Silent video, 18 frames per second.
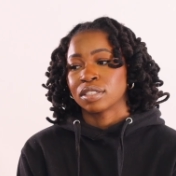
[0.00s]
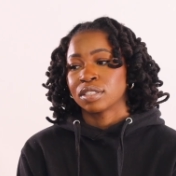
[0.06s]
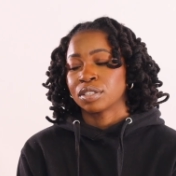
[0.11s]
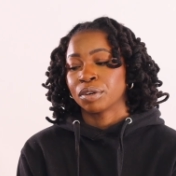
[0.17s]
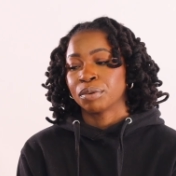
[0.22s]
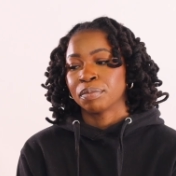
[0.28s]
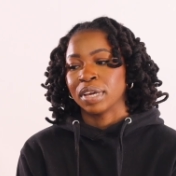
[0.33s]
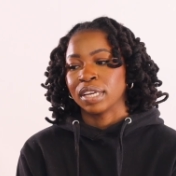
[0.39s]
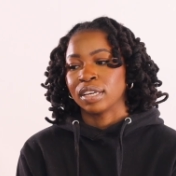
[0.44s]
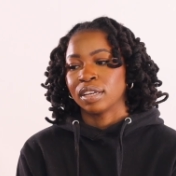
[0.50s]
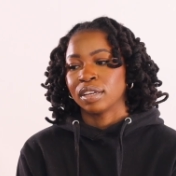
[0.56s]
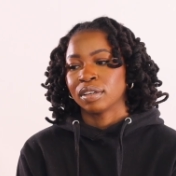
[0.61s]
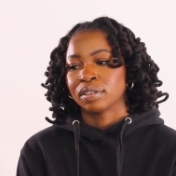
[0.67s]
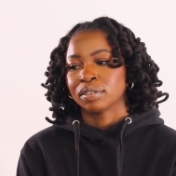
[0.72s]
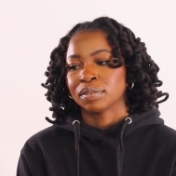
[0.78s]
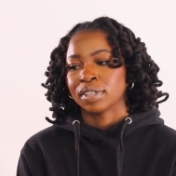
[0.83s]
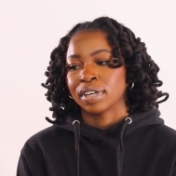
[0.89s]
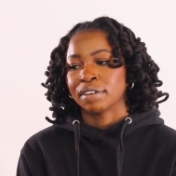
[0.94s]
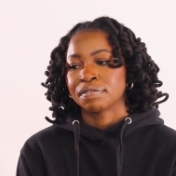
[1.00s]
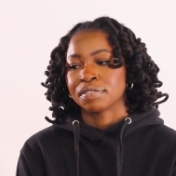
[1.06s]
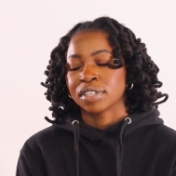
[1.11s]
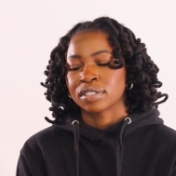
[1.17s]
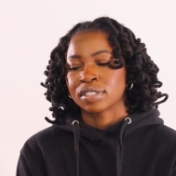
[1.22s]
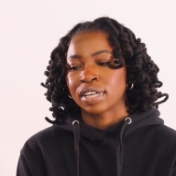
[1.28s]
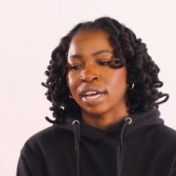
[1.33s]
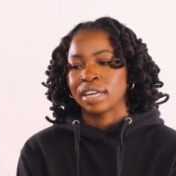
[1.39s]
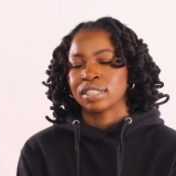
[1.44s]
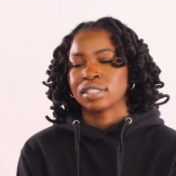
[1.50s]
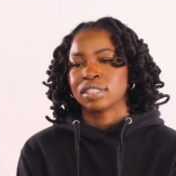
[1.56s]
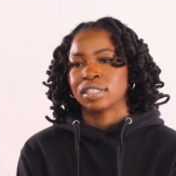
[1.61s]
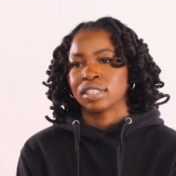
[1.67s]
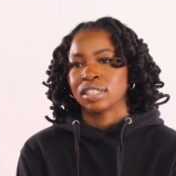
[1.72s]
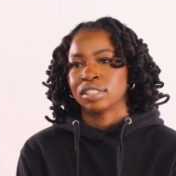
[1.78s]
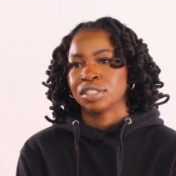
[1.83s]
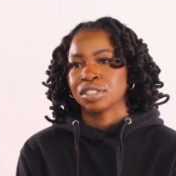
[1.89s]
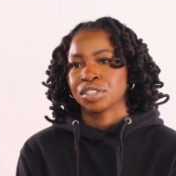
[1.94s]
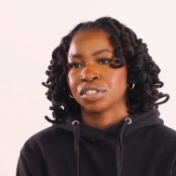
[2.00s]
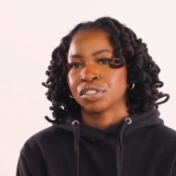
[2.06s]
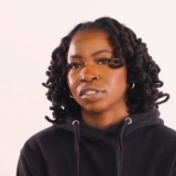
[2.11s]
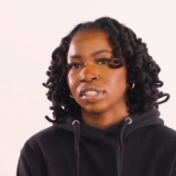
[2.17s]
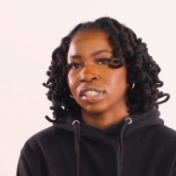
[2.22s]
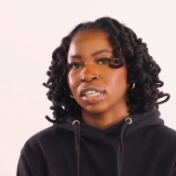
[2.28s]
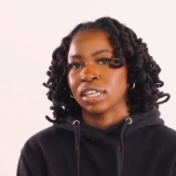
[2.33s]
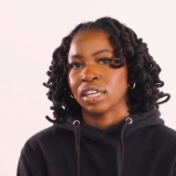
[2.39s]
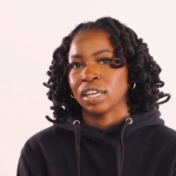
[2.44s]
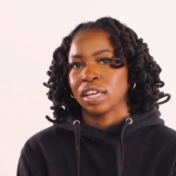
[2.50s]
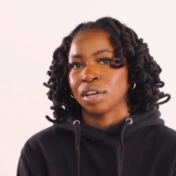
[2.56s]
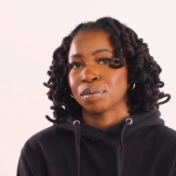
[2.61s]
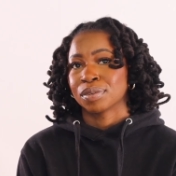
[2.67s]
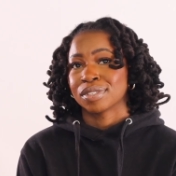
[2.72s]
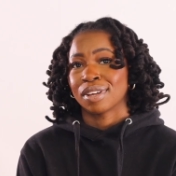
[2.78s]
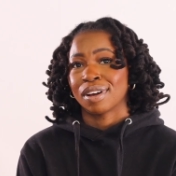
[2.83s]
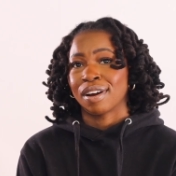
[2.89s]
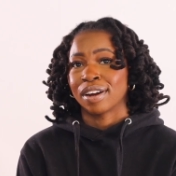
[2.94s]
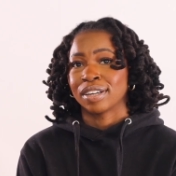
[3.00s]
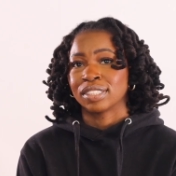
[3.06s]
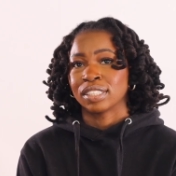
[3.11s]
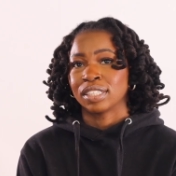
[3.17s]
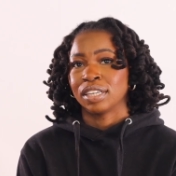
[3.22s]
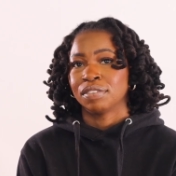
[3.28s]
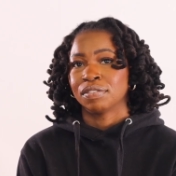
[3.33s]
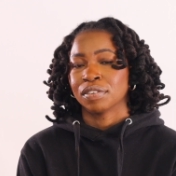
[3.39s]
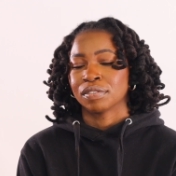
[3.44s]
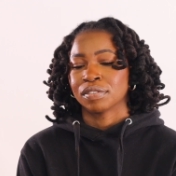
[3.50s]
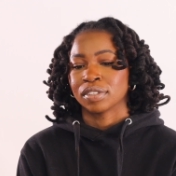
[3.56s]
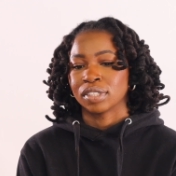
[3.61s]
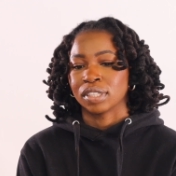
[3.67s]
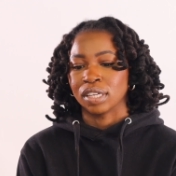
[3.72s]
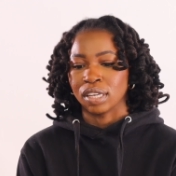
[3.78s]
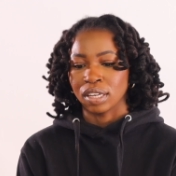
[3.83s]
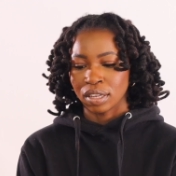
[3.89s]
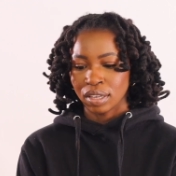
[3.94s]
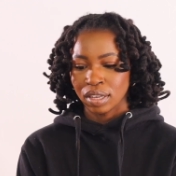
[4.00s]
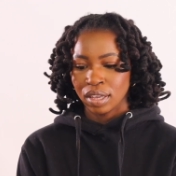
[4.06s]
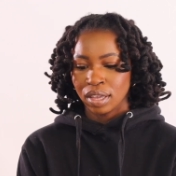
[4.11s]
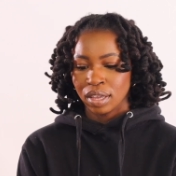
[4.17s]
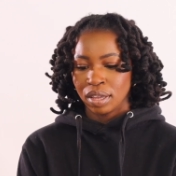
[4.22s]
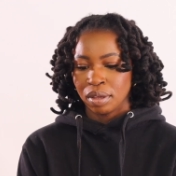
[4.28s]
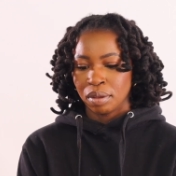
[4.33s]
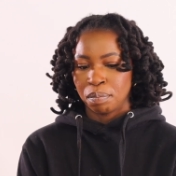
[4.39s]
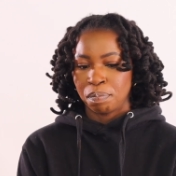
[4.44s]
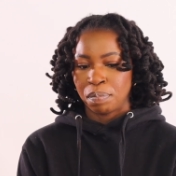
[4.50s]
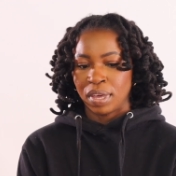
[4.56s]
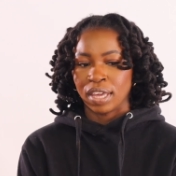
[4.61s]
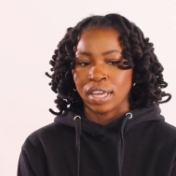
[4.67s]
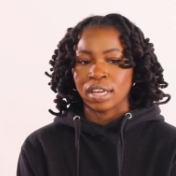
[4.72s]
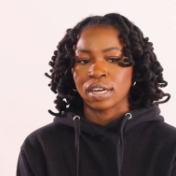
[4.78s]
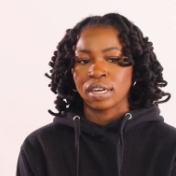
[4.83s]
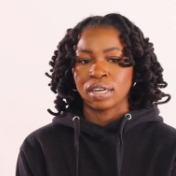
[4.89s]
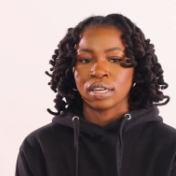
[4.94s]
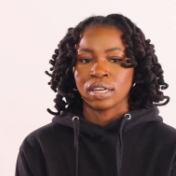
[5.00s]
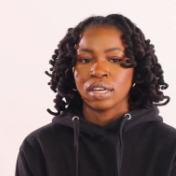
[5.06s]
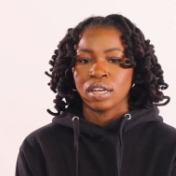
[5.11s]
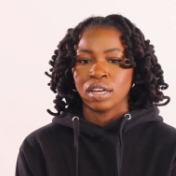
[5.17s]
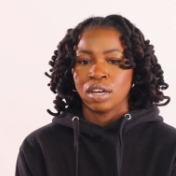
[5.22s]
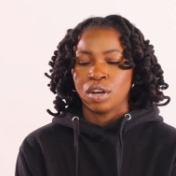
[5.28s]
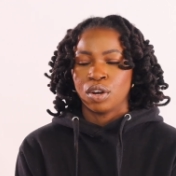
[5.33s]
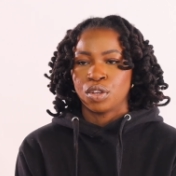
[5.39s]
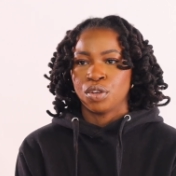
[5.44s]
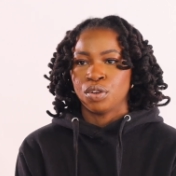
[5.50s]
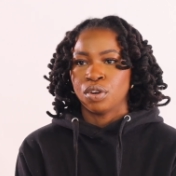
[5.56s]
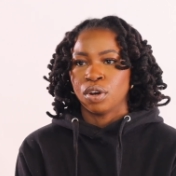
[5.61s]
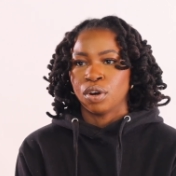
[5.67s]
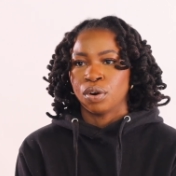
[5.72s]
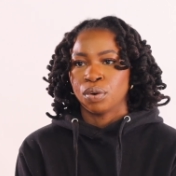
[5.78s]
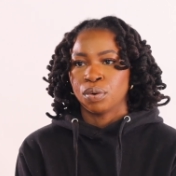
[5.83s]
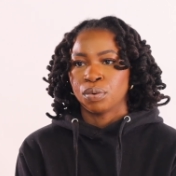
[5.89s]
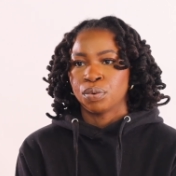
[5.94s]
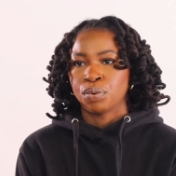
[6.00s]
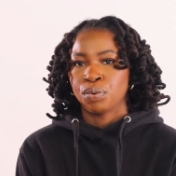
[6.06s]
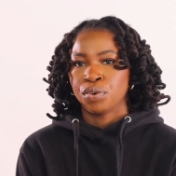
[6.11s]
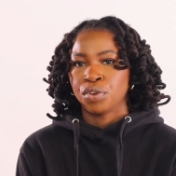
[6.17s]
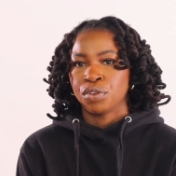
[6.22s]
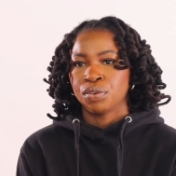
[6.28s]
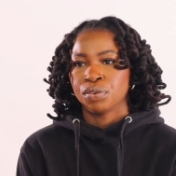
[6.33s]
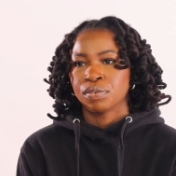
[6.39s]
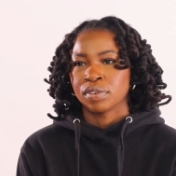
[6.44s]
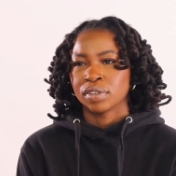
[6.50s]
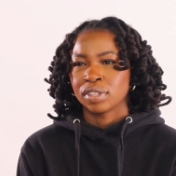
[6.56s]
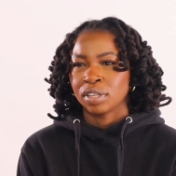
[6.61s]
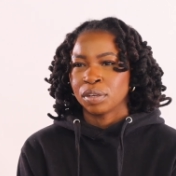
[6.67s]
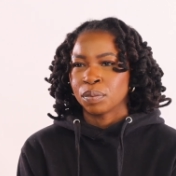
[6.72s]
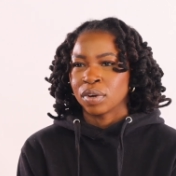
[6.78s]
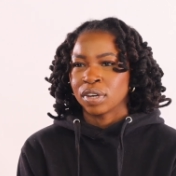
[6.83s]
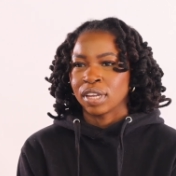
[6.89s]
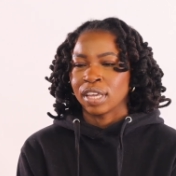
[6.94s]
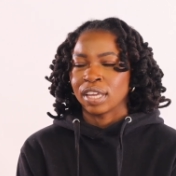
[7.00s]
so many. When I first got into the industry, it was hard to even really pick, who do you really want to